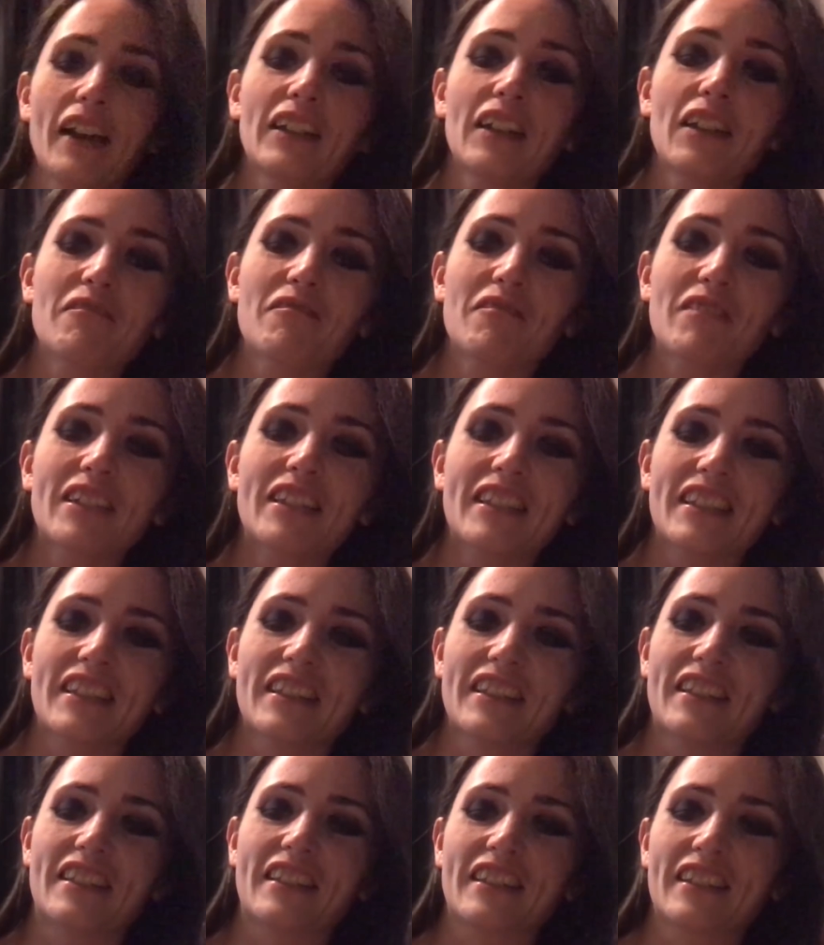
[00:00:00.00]
I love
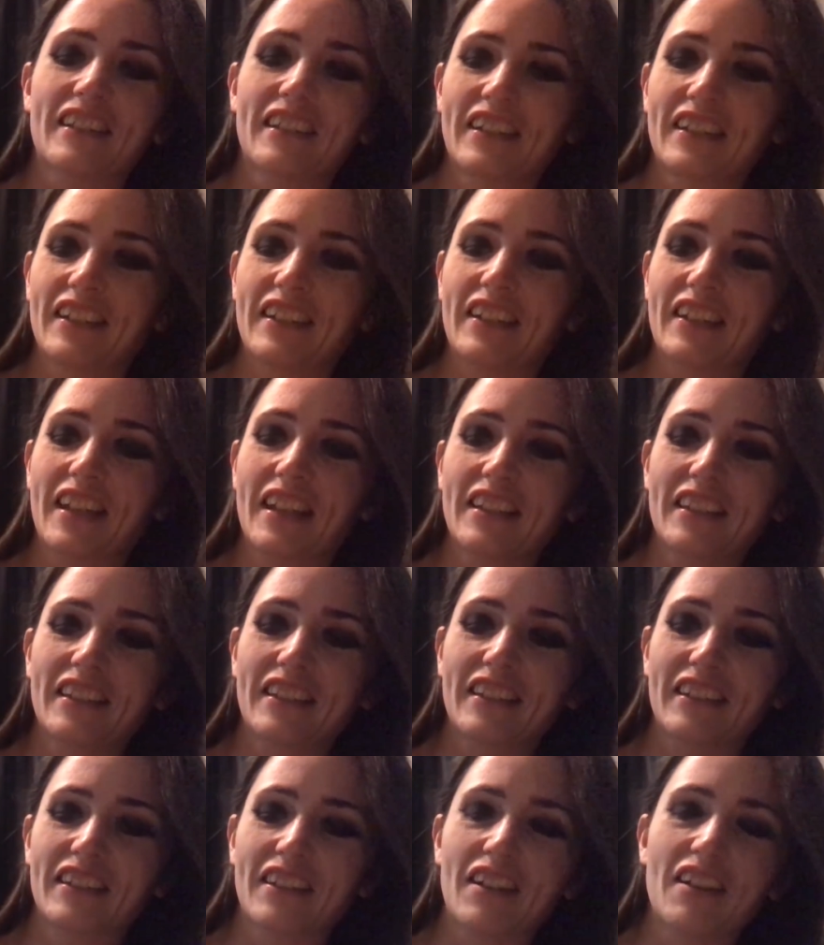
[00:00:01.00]
Reese's. In case
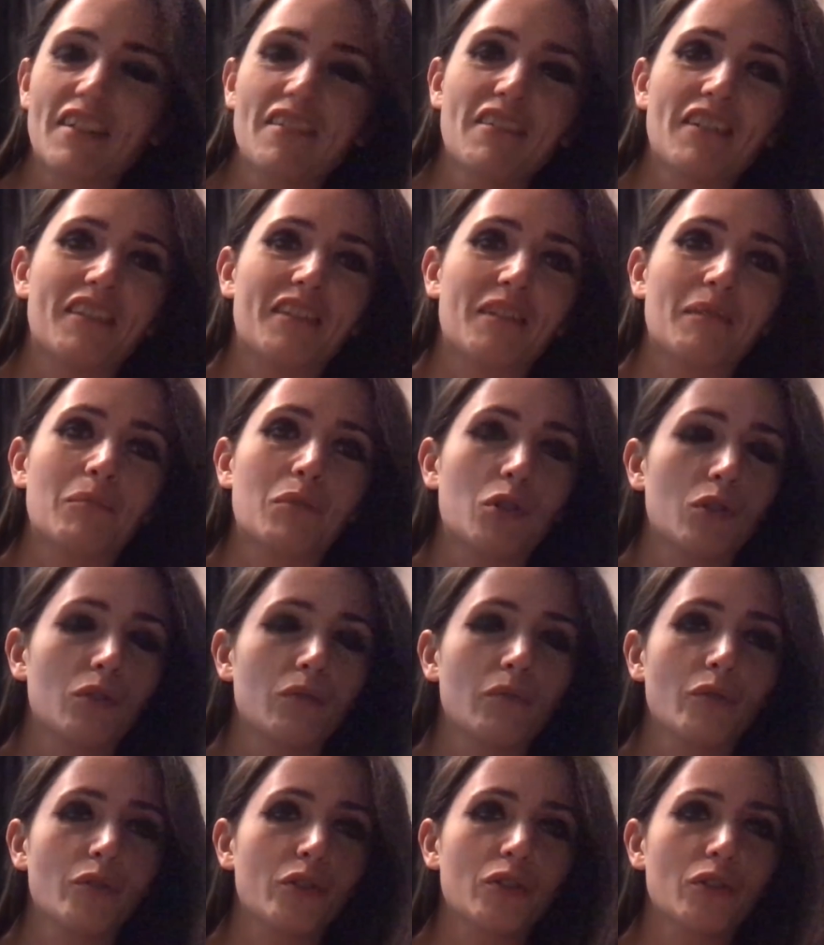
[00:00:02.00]
you didn't know, I'm
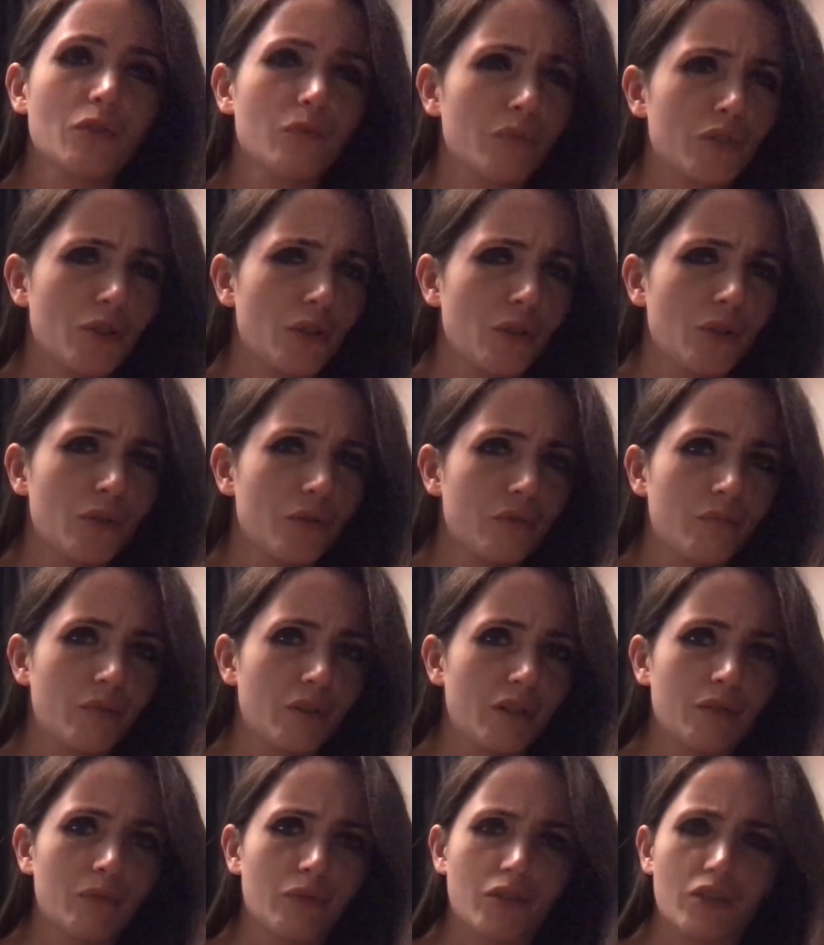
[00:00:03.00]
sure most of you must know
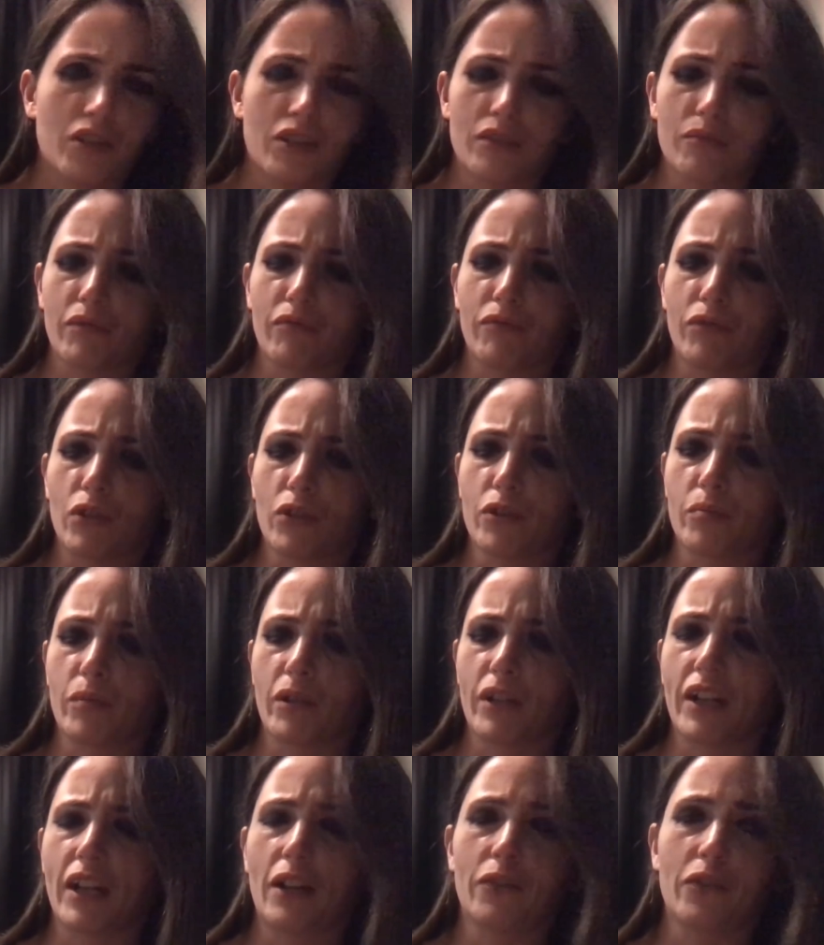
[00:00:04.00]
by watching my
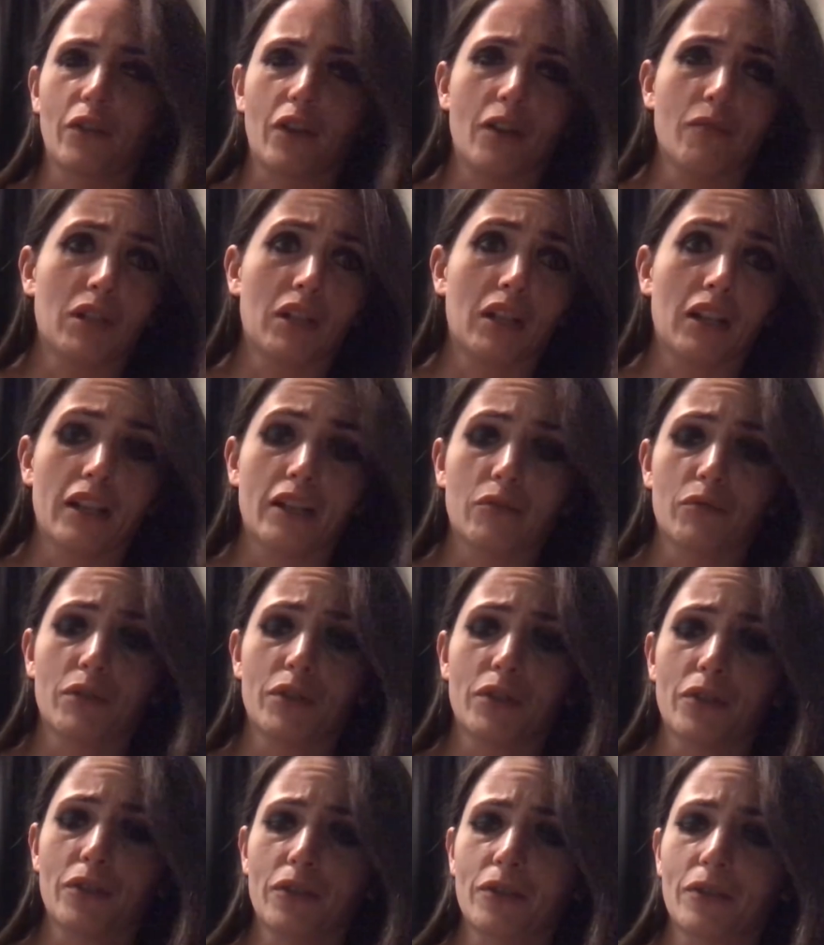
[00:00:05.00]
vlogs by now that I really like
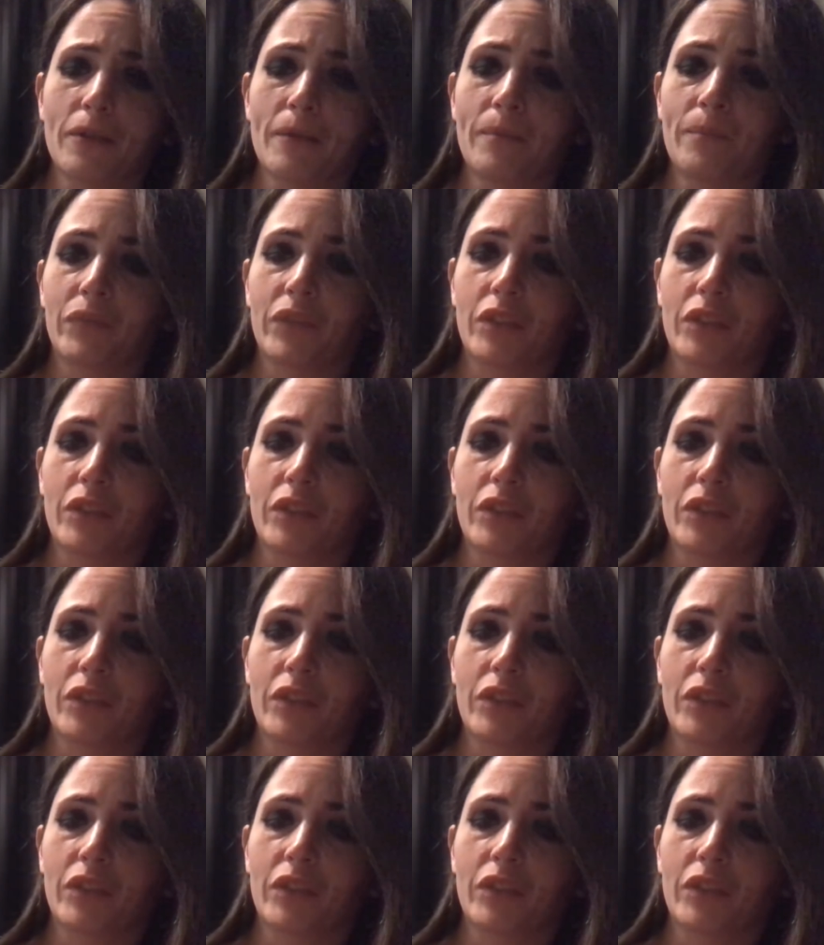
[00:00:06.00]
Reese's.